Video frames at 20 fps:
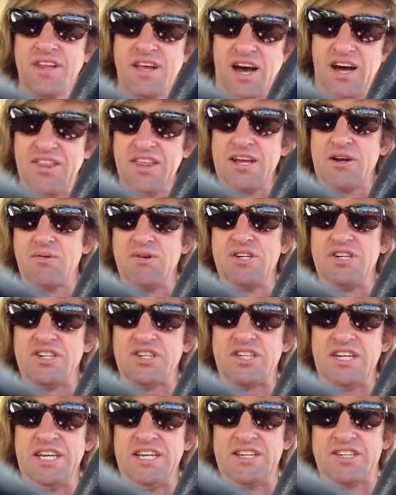I think we
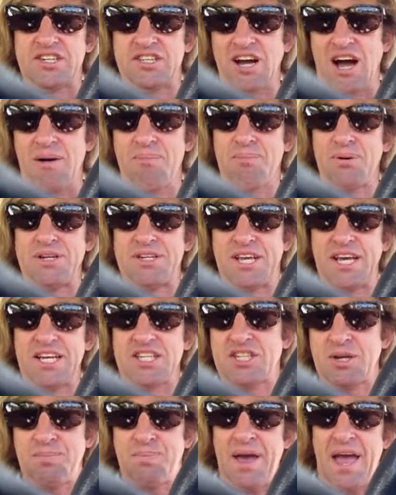just need to stop
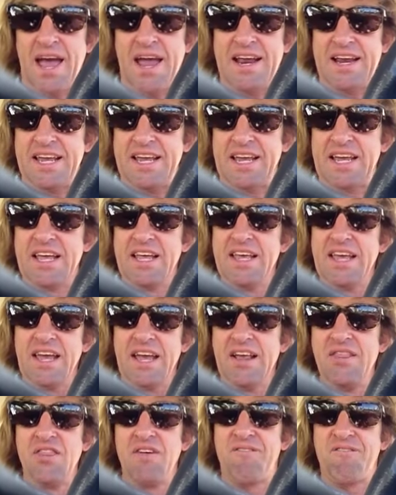participating
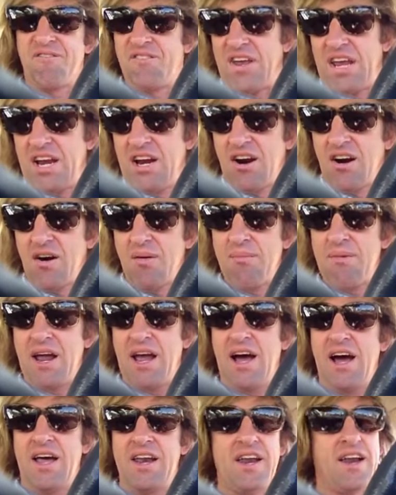in the fear,
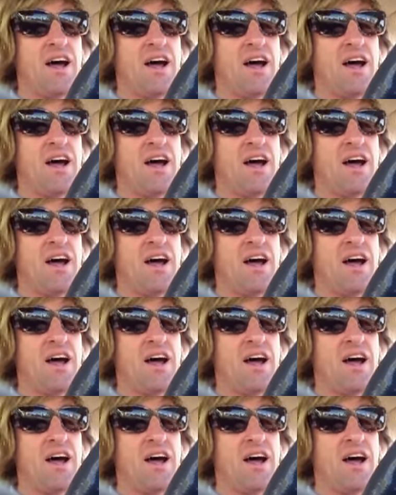man.